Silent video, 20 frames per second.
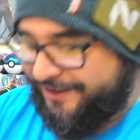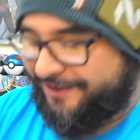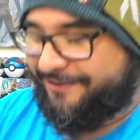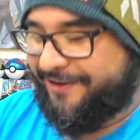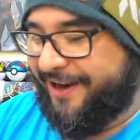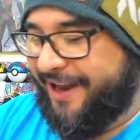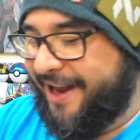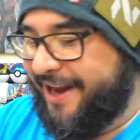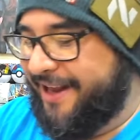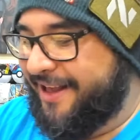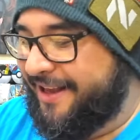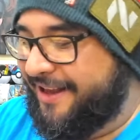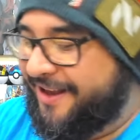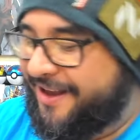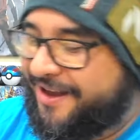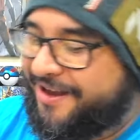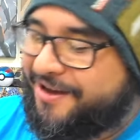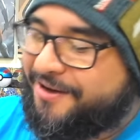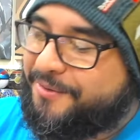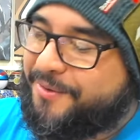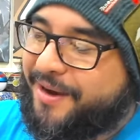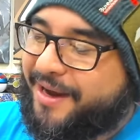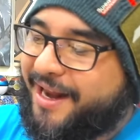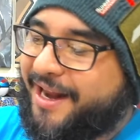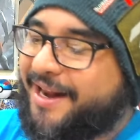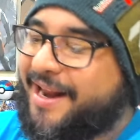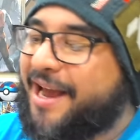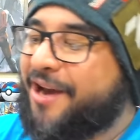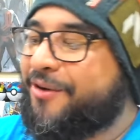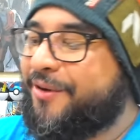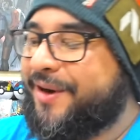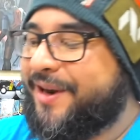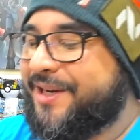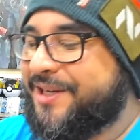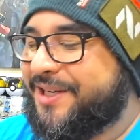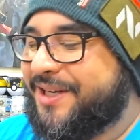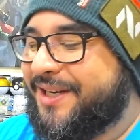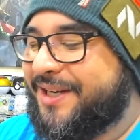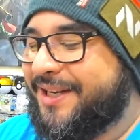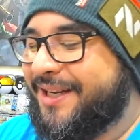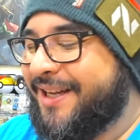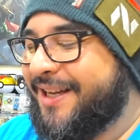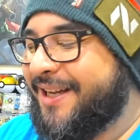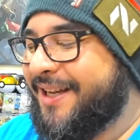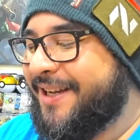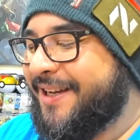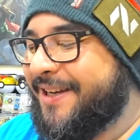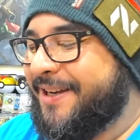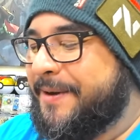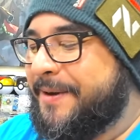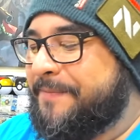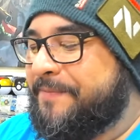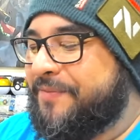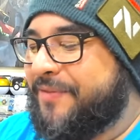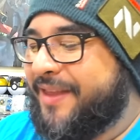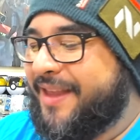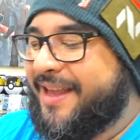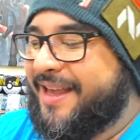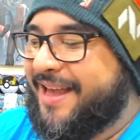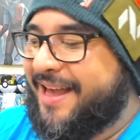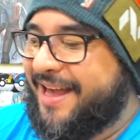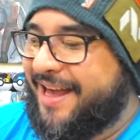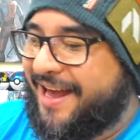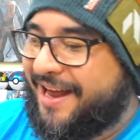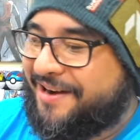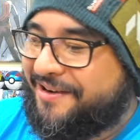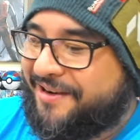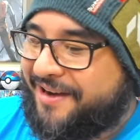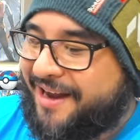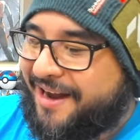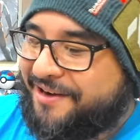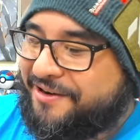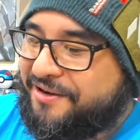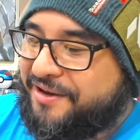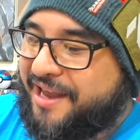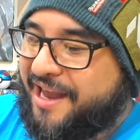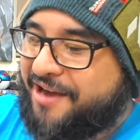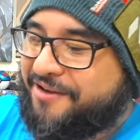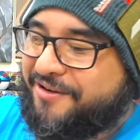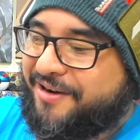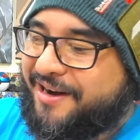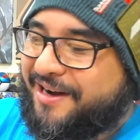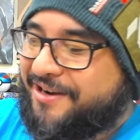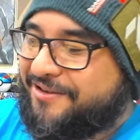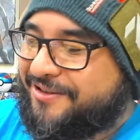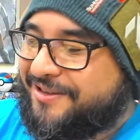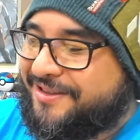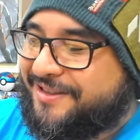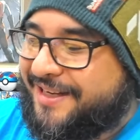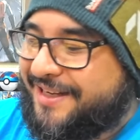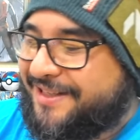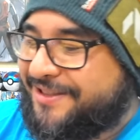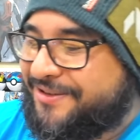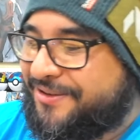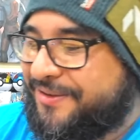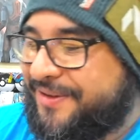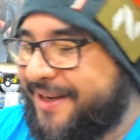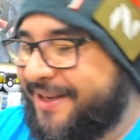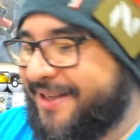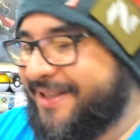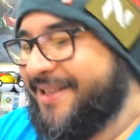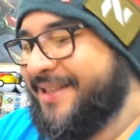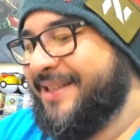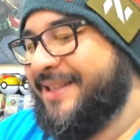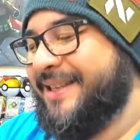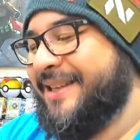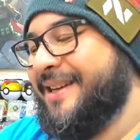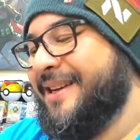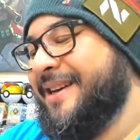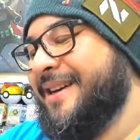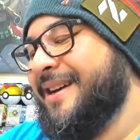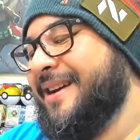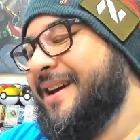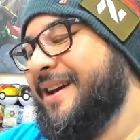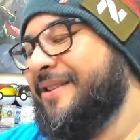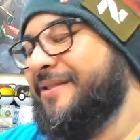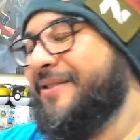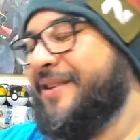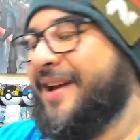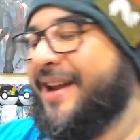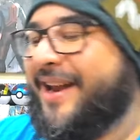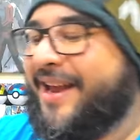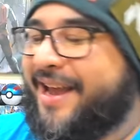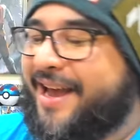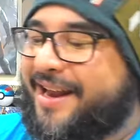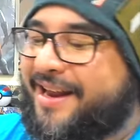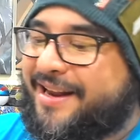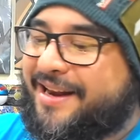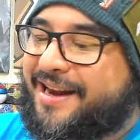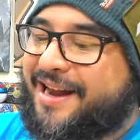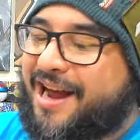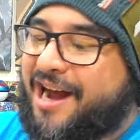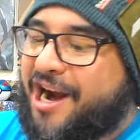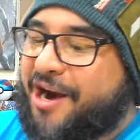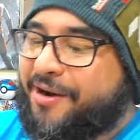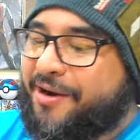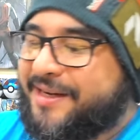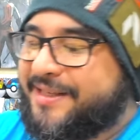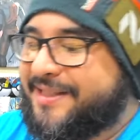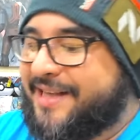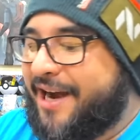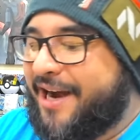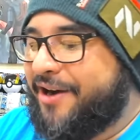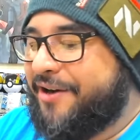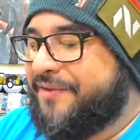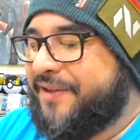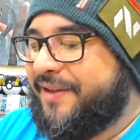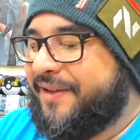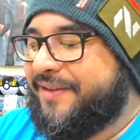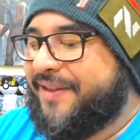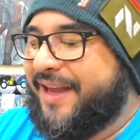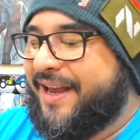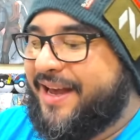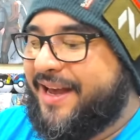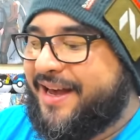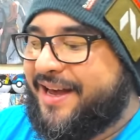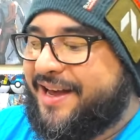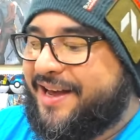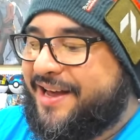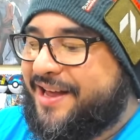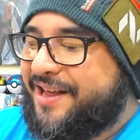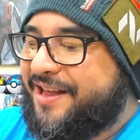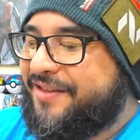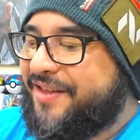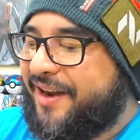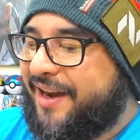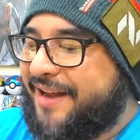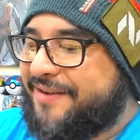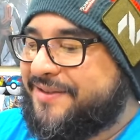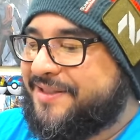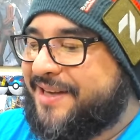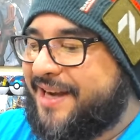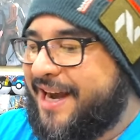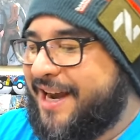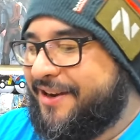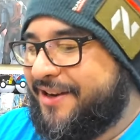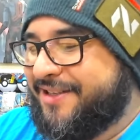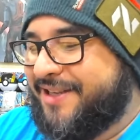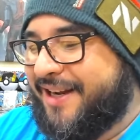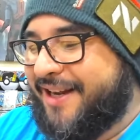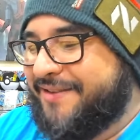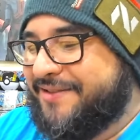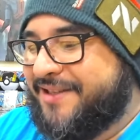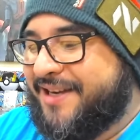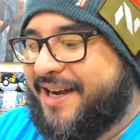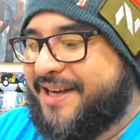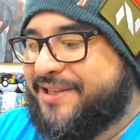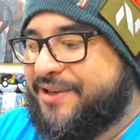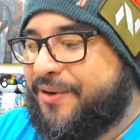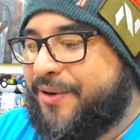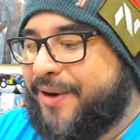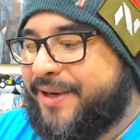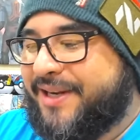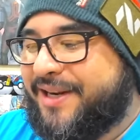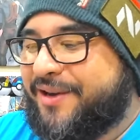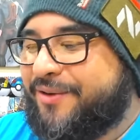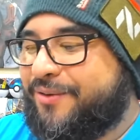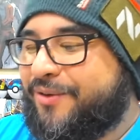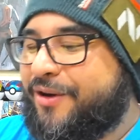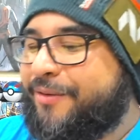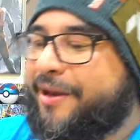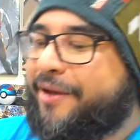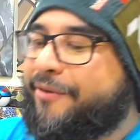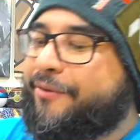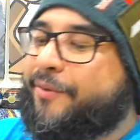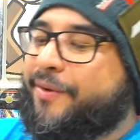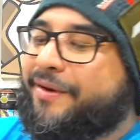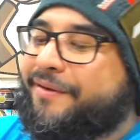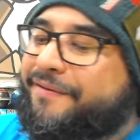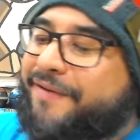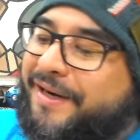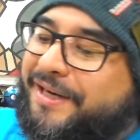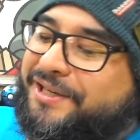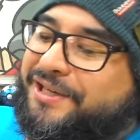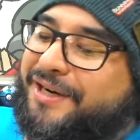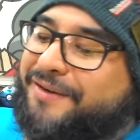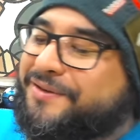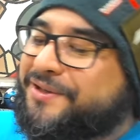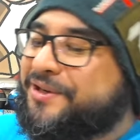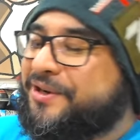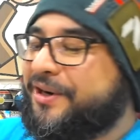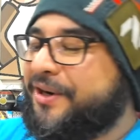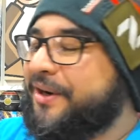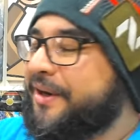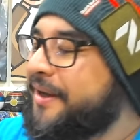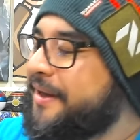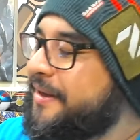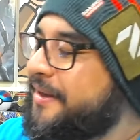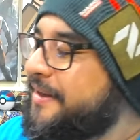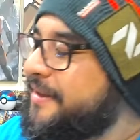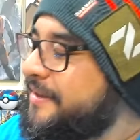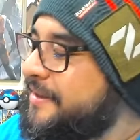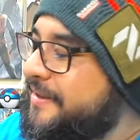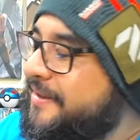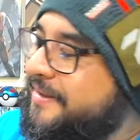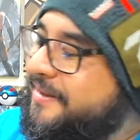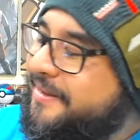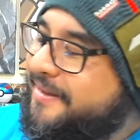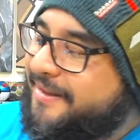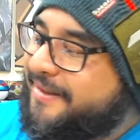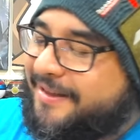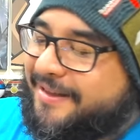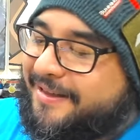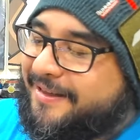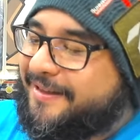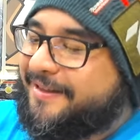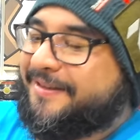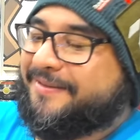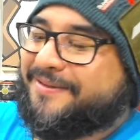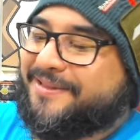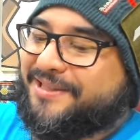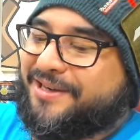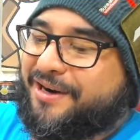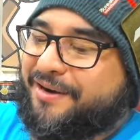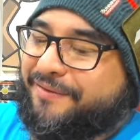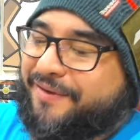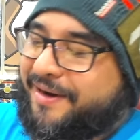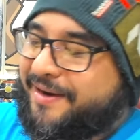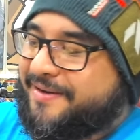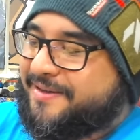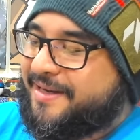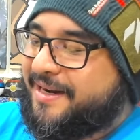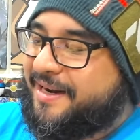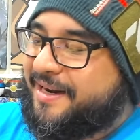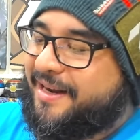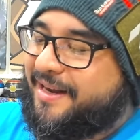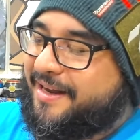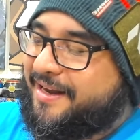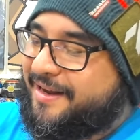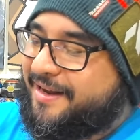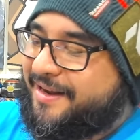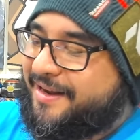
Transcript: getting we're getting that Greninja. I don't I don't care what anyone says or thinks. We're going to get it. All right, we're going to start off with the uh, the left side, because the left side is always underwhelming. We want to finish off strong. Sorry if there's any uh,